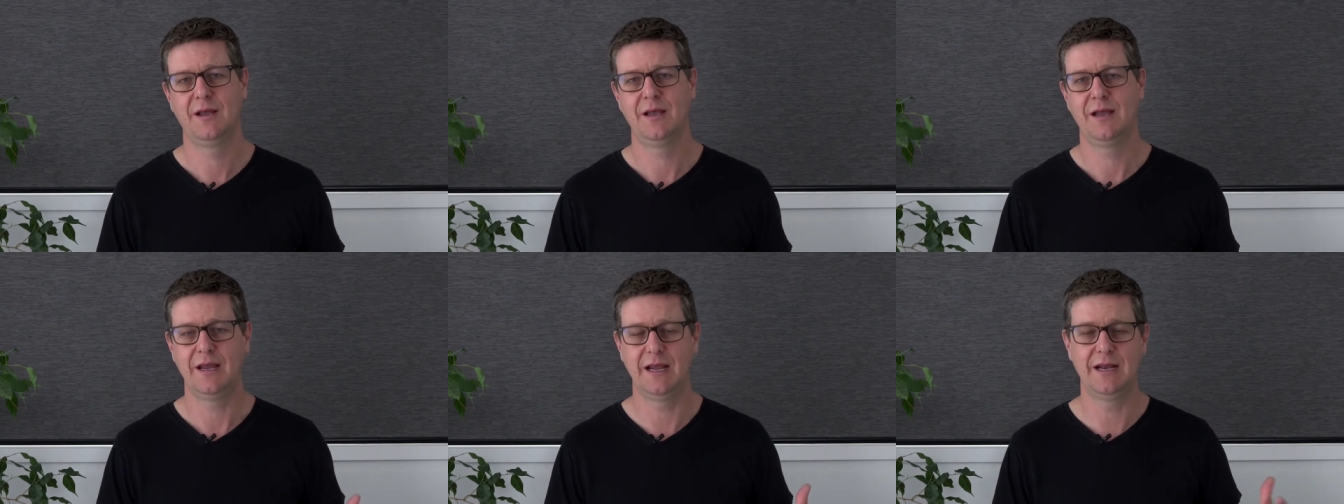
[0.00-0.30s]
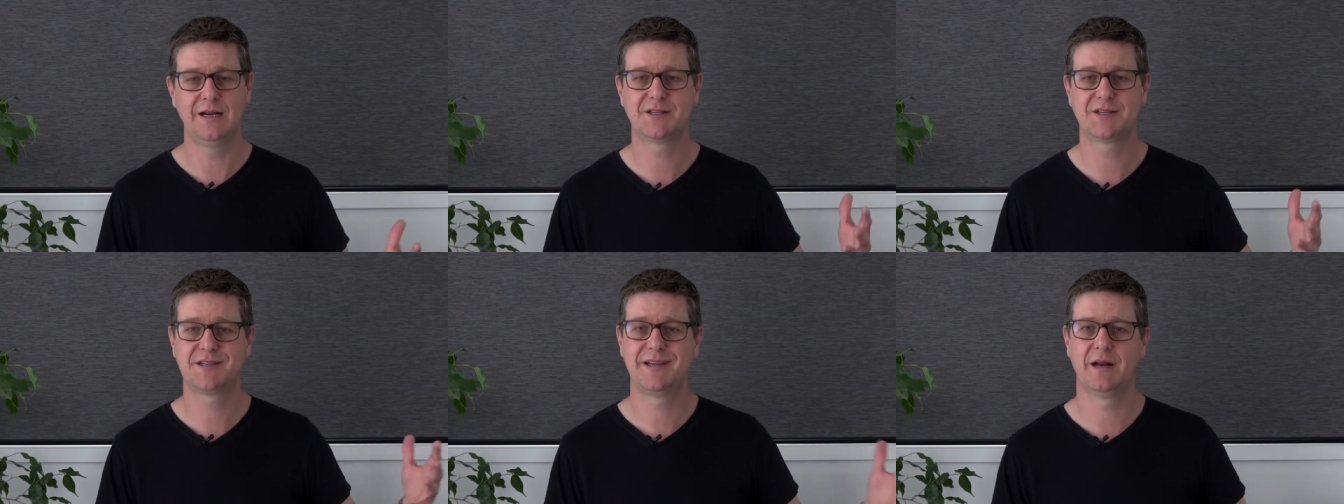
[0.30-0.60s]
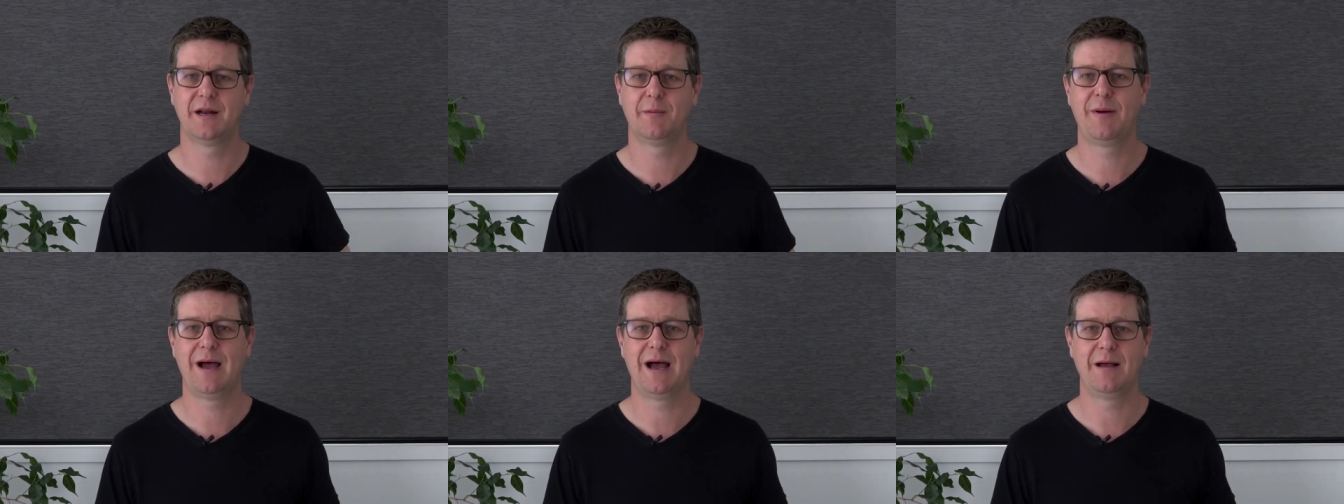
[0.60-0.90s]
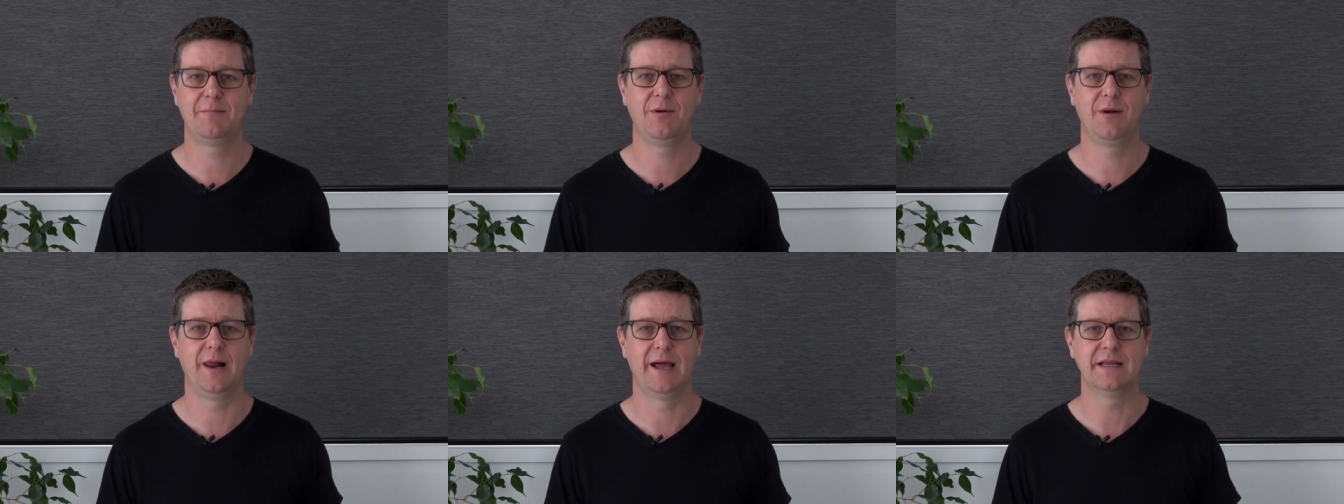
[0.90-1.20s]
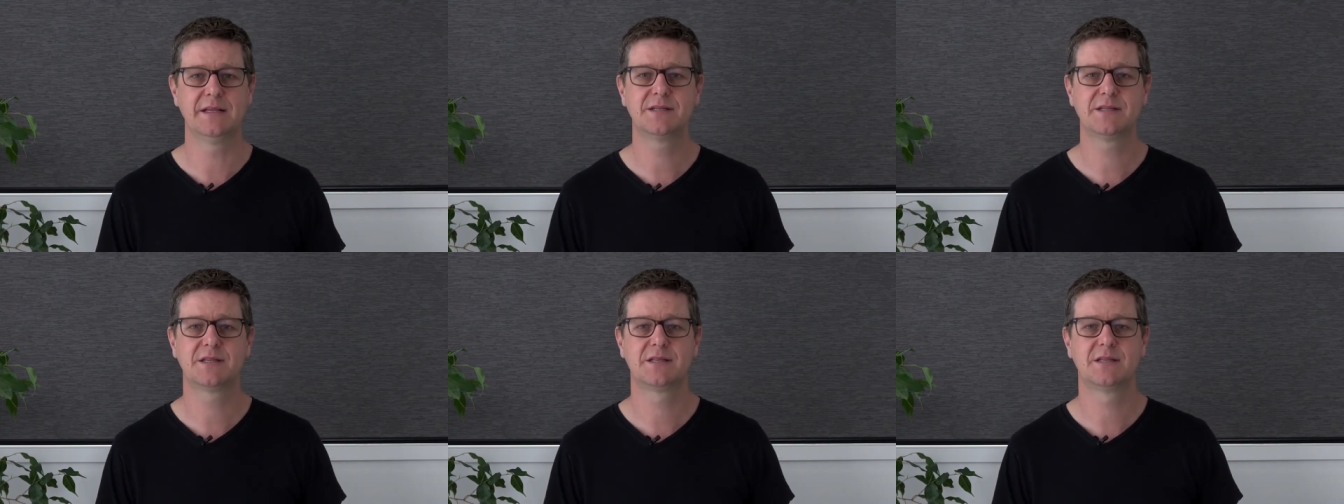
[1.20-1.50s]
in a set apart
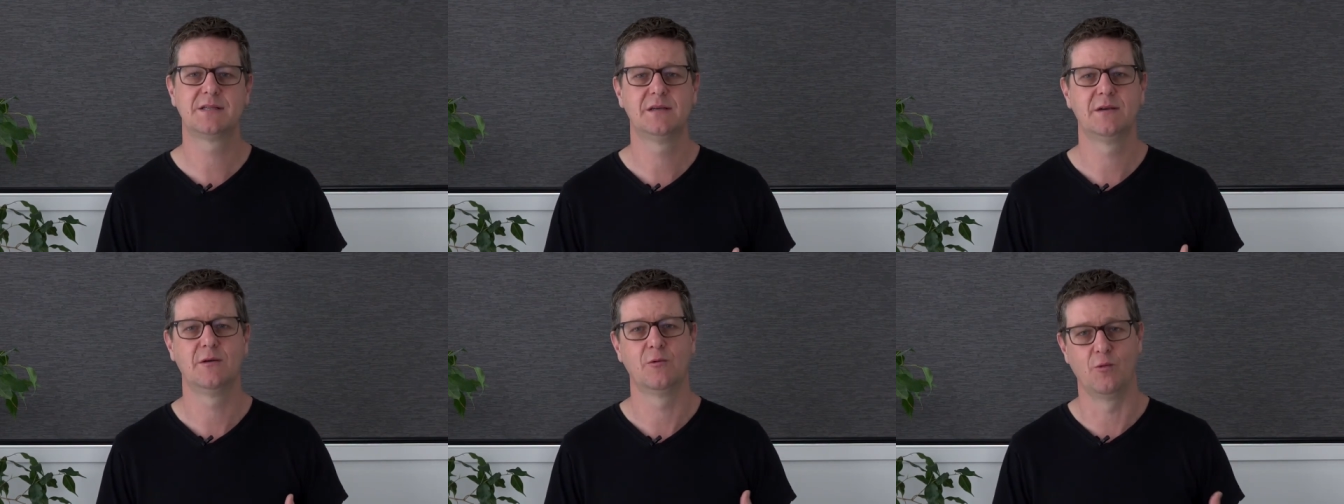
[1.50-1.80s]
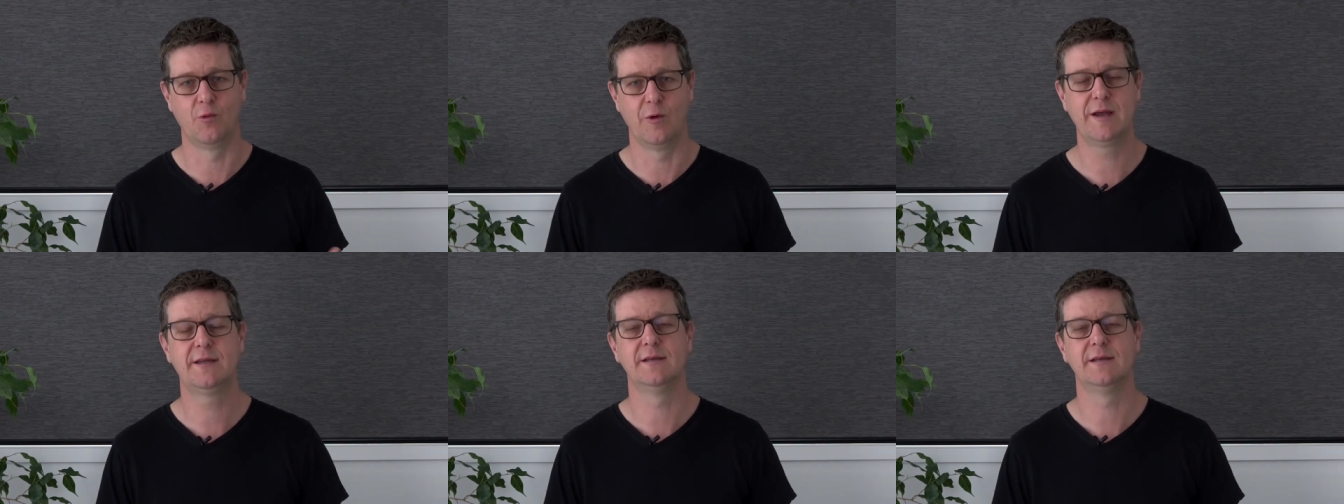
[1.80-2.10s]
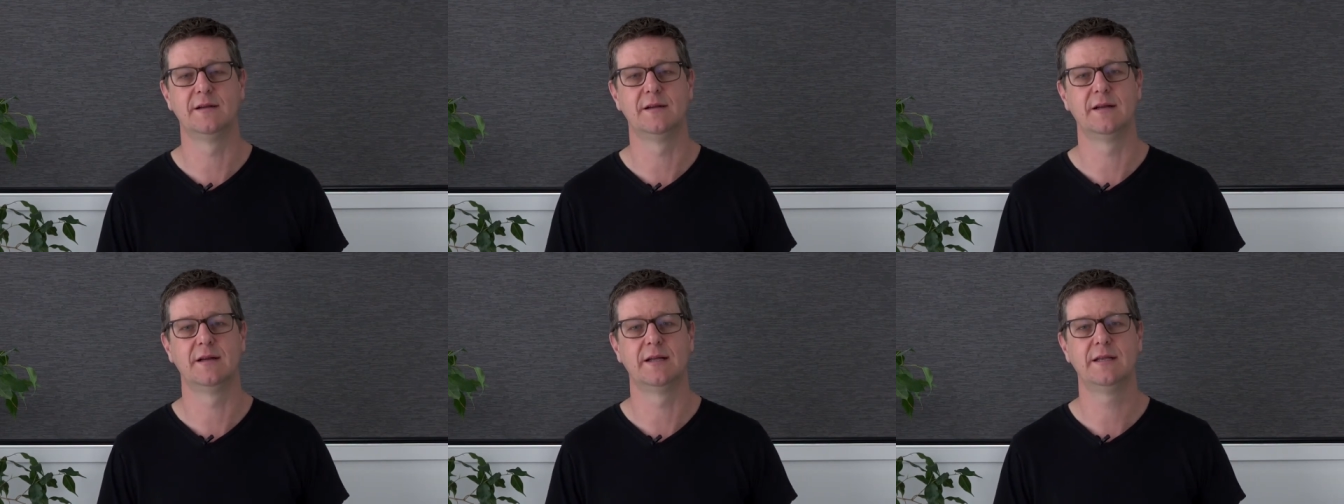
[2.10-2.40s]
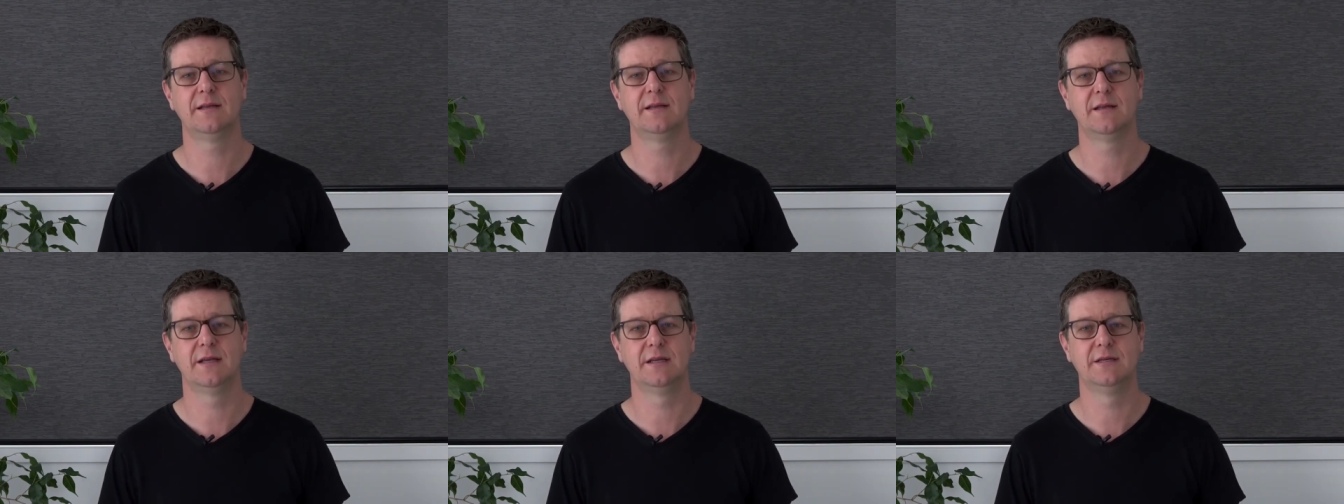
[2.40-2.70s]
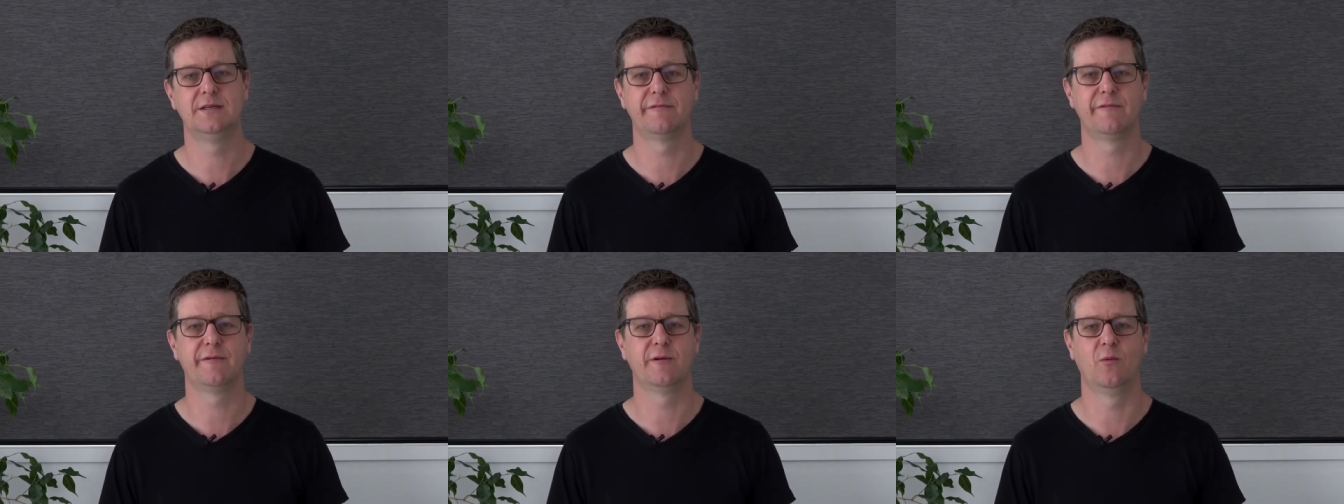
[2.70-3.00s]
place, regularly
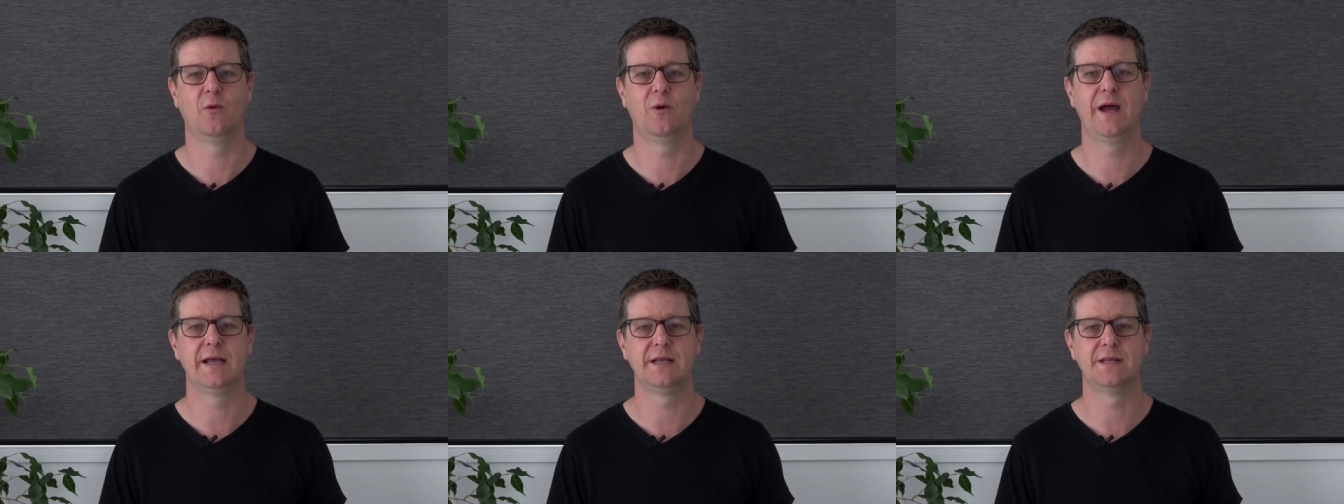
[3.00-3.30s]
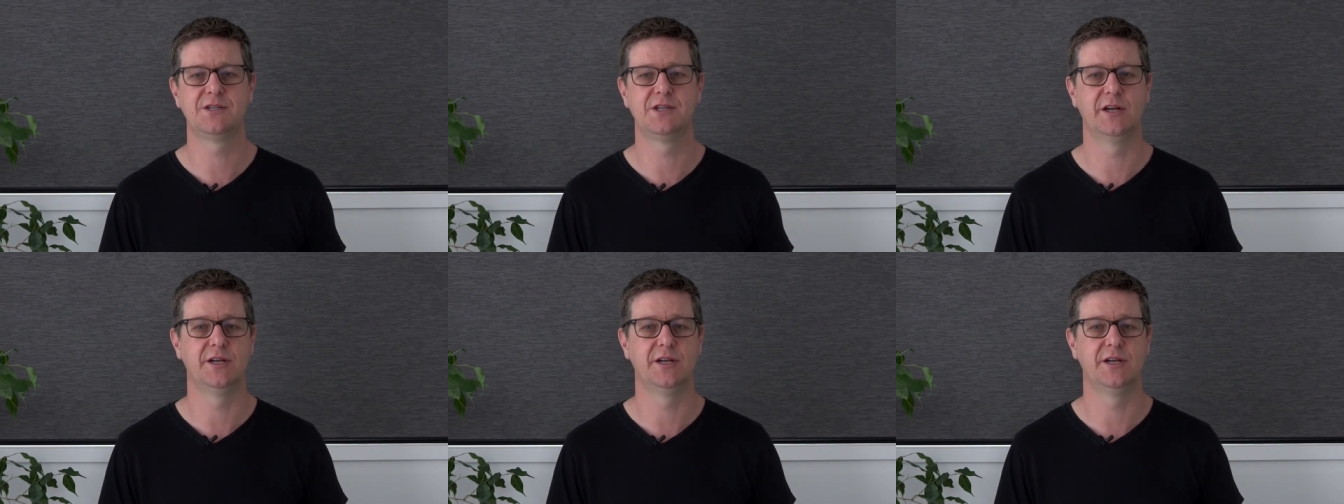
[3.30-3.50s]
in different ways.